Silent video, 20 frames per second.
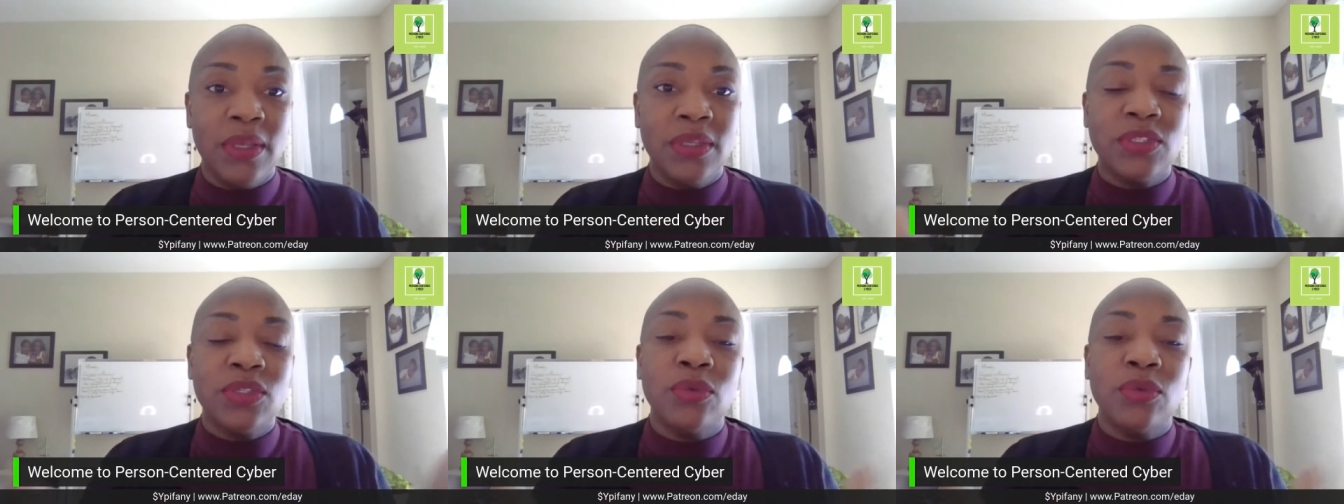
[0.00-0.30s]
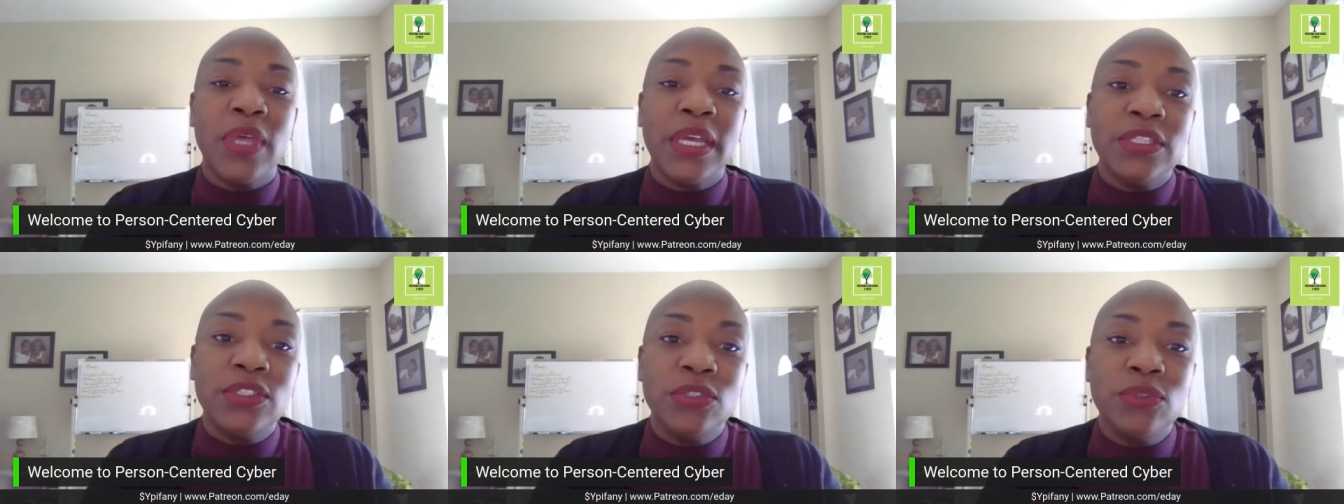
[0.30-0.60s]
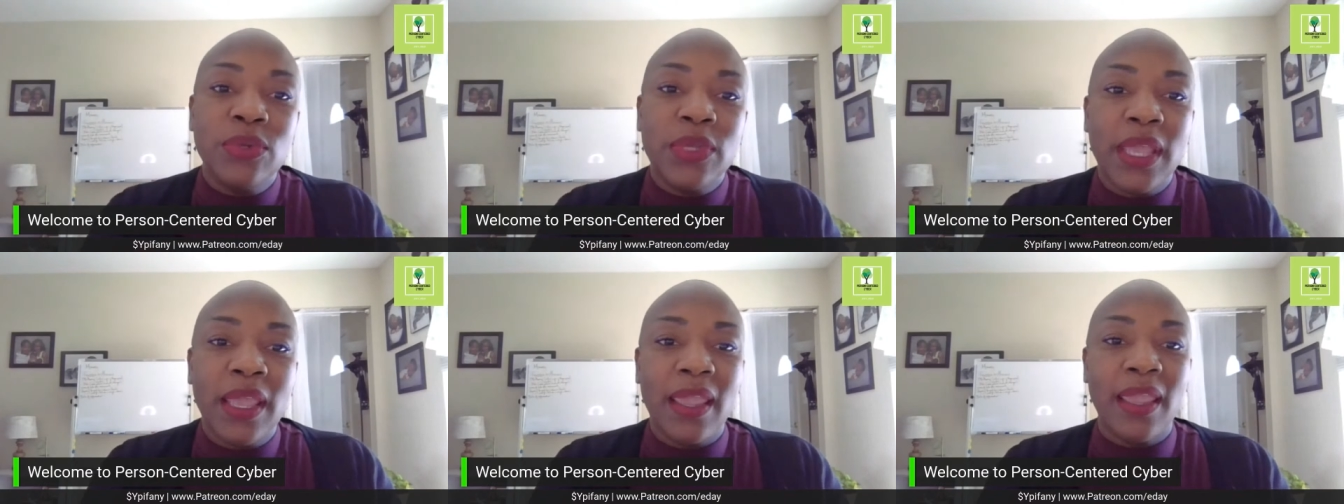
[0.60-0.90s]
so that
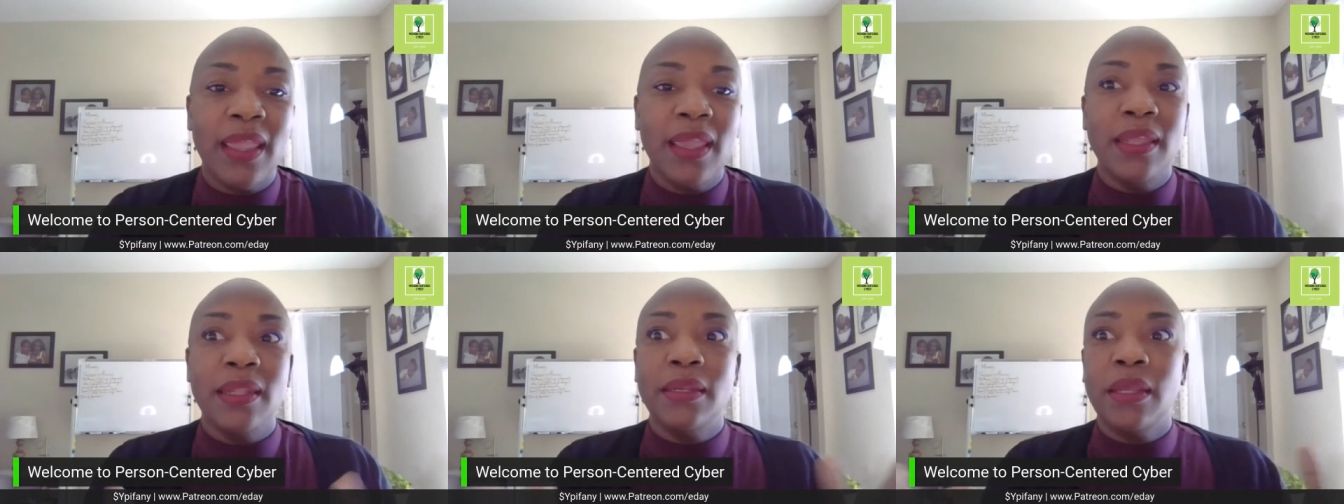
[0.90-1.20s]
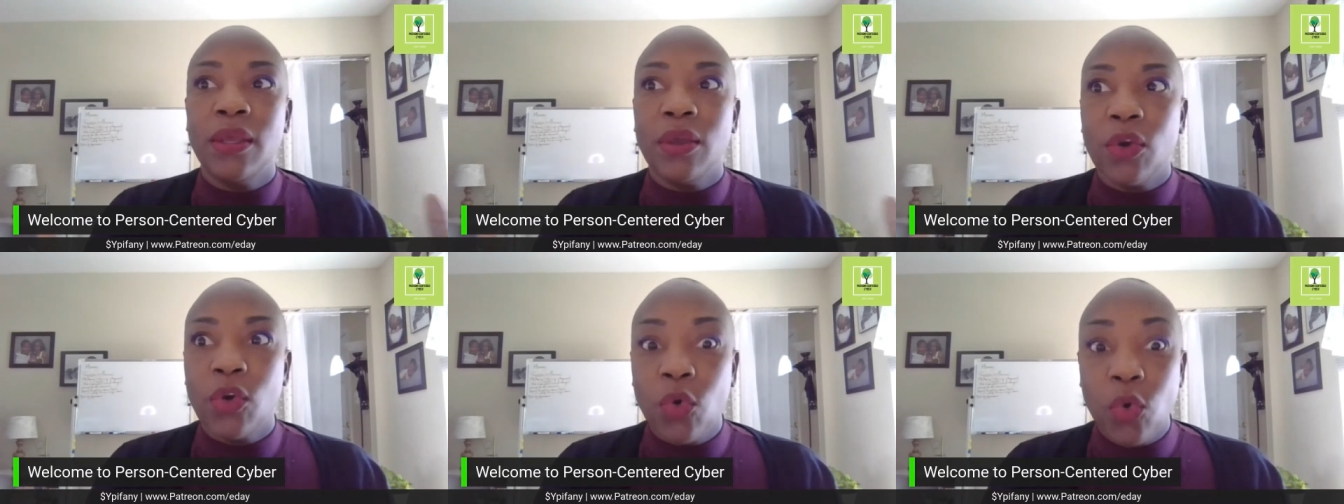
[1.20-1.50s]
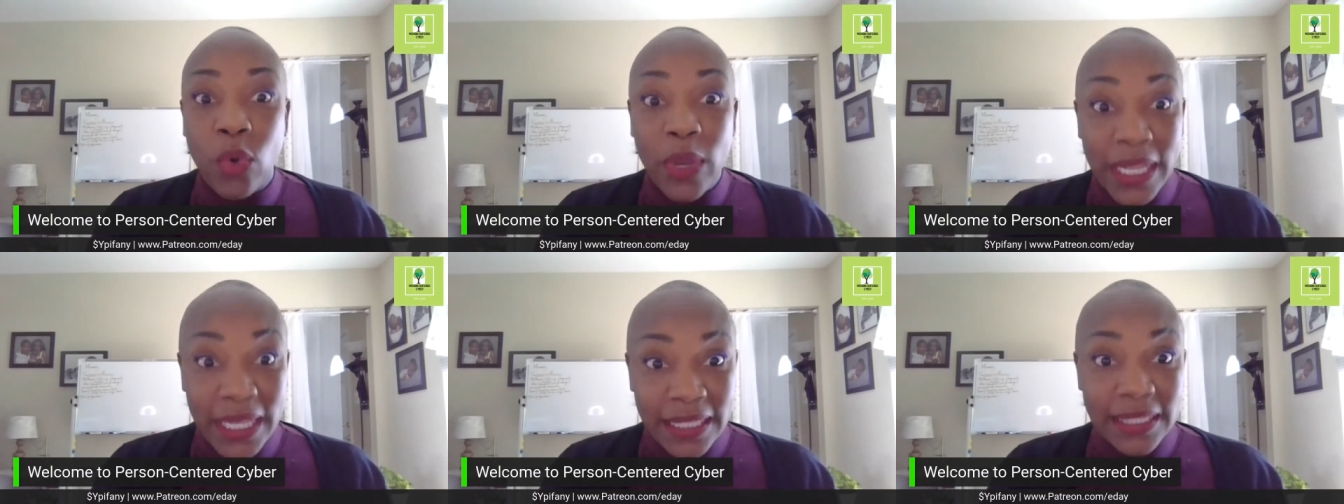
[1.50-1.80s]
you can
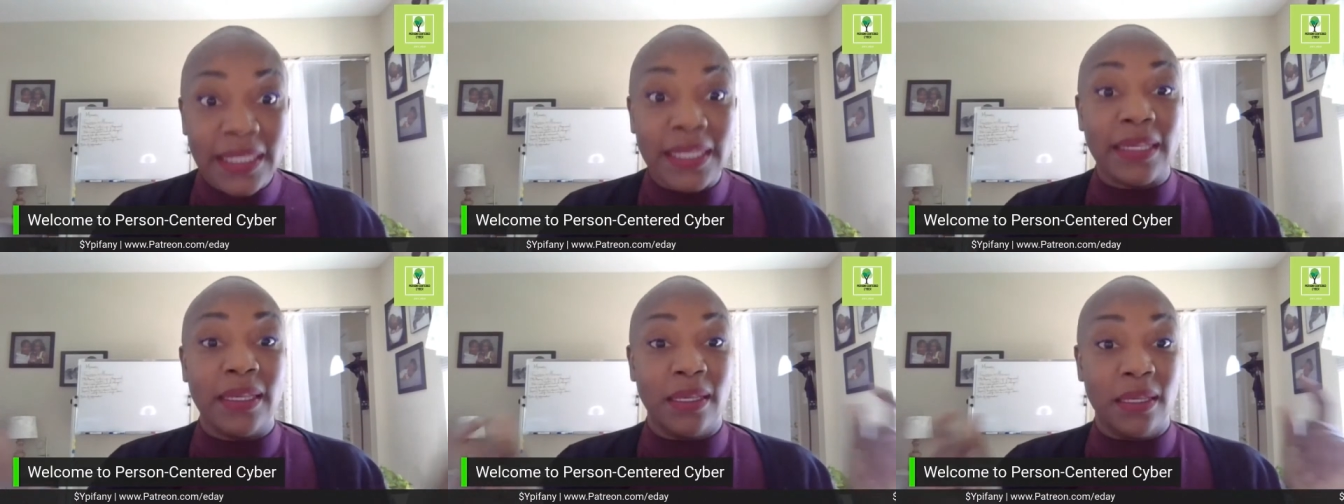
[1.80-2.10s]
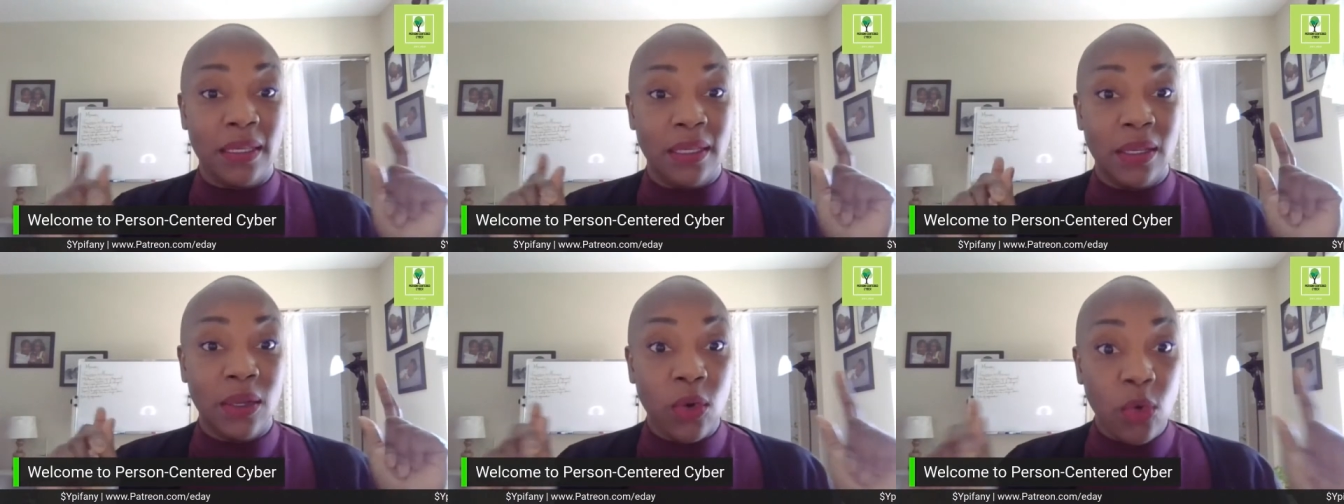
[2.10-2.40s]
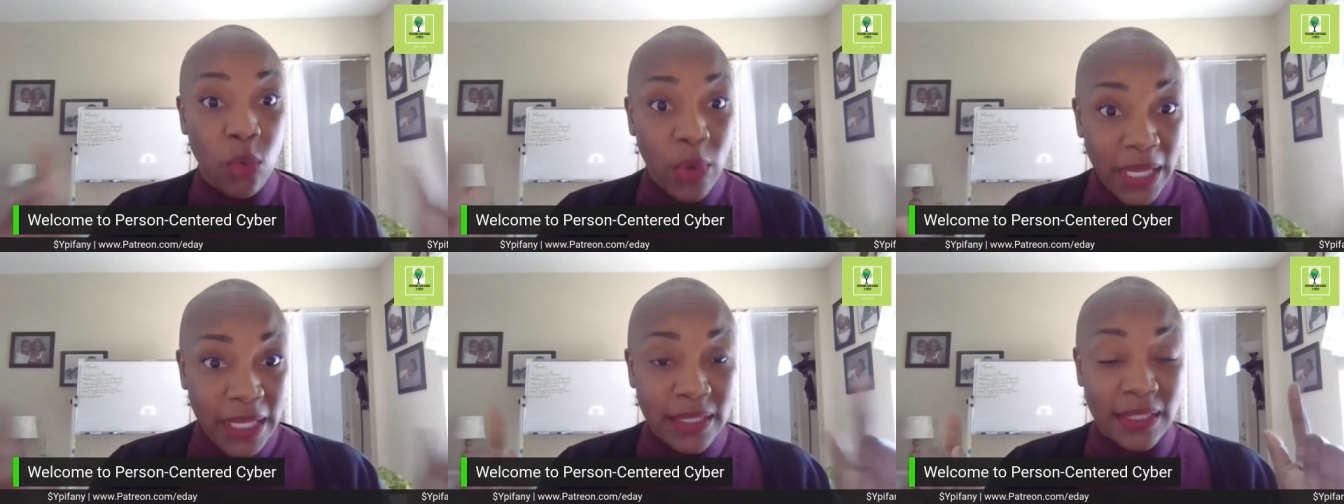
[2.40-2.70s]
quickly,
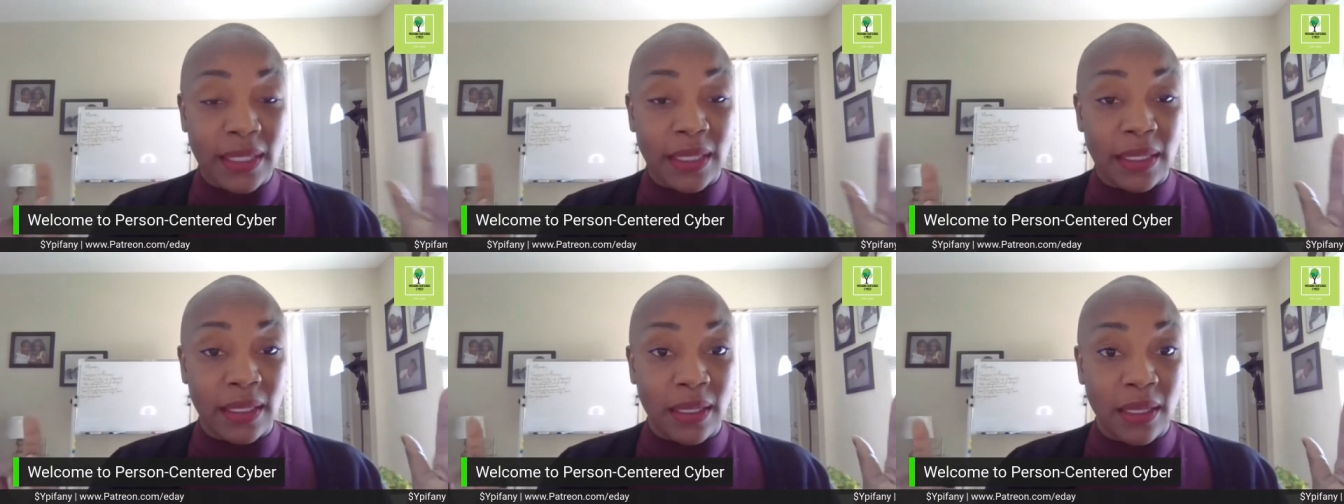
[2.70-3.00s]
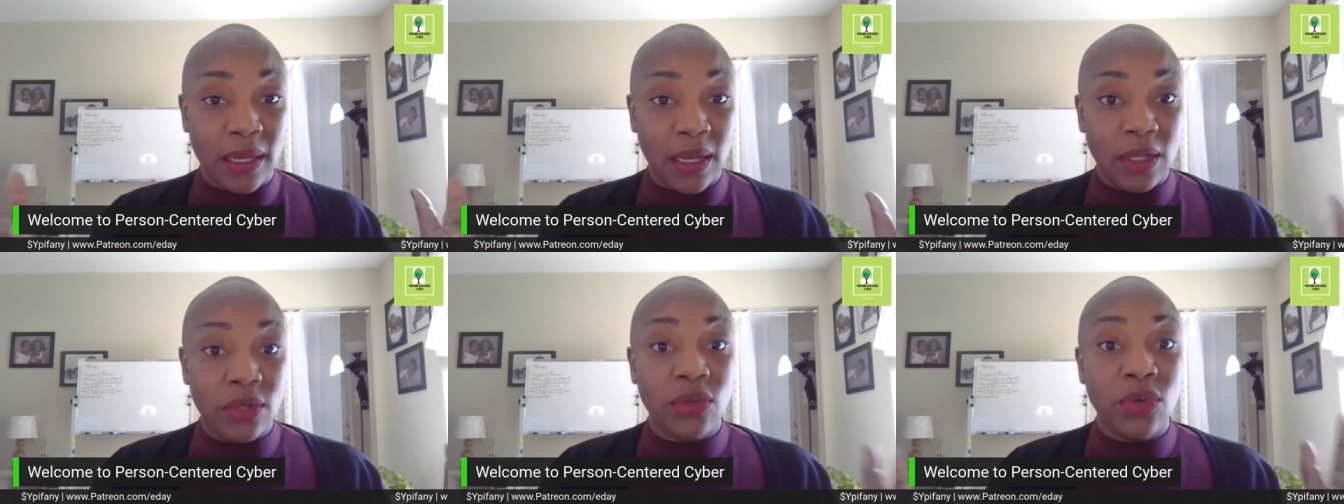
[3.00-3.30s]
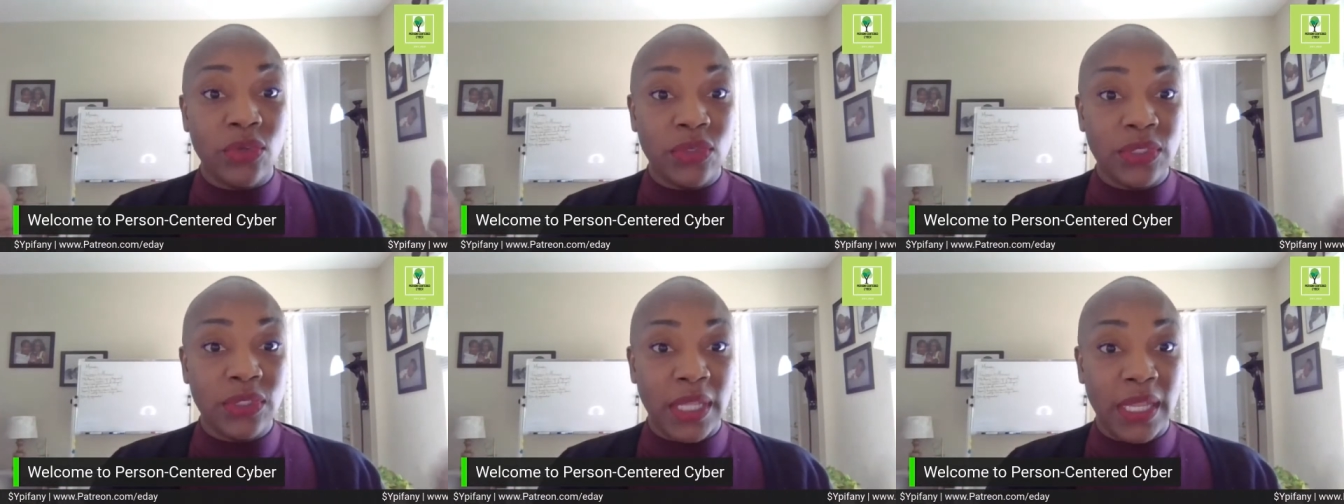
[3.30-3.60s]
quickly
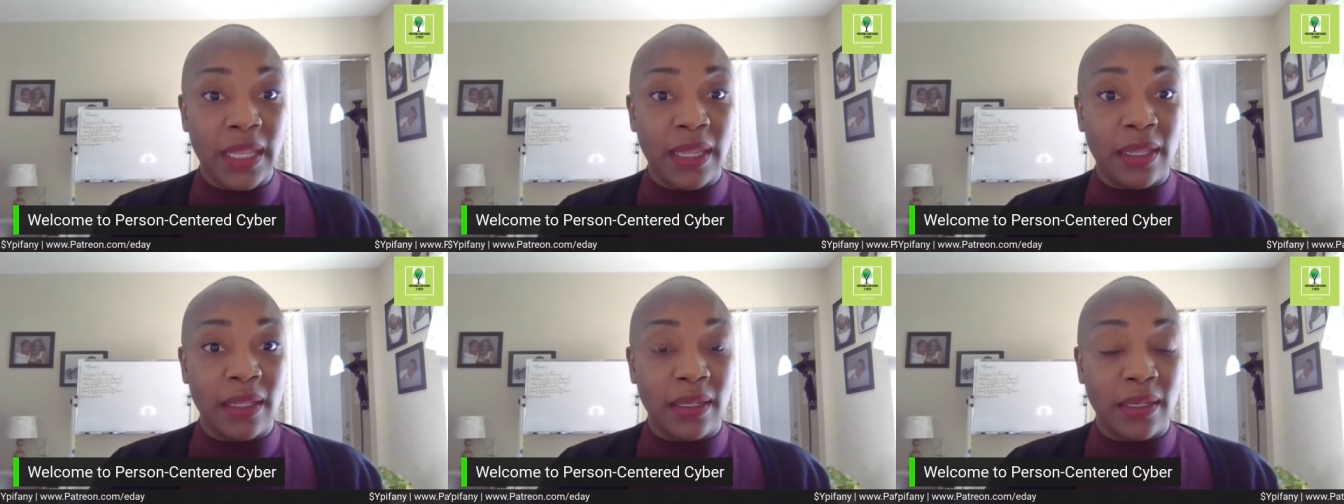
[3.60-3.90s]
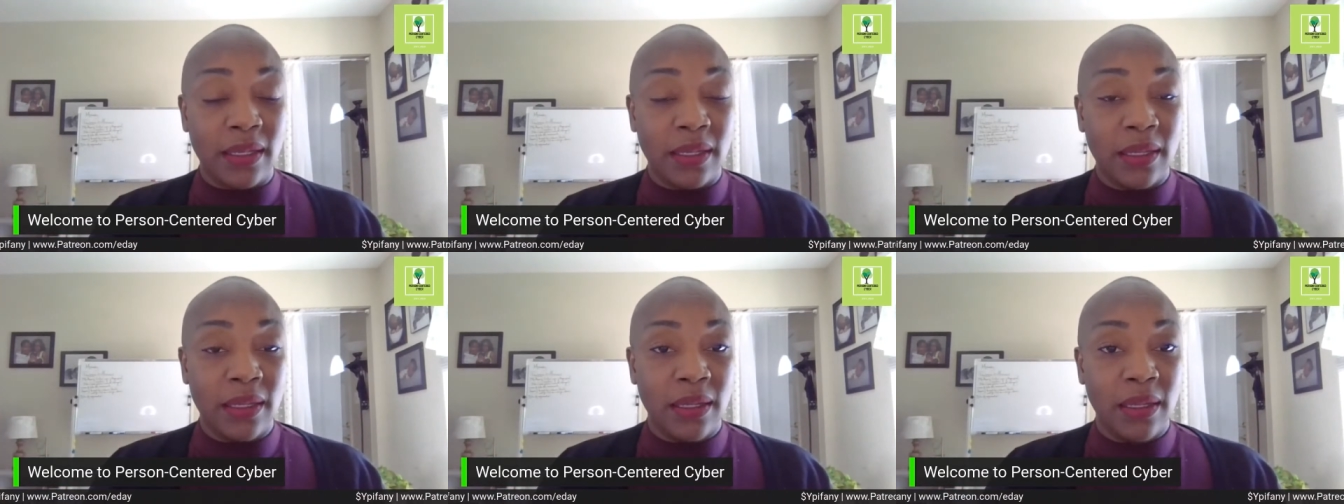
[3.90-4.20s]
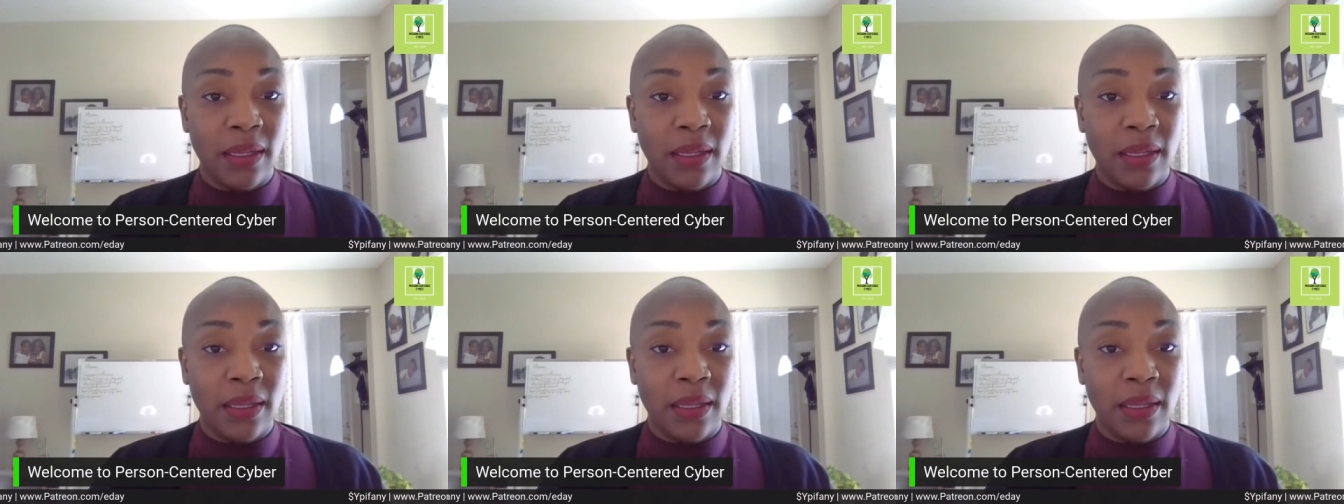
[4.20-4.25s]
understand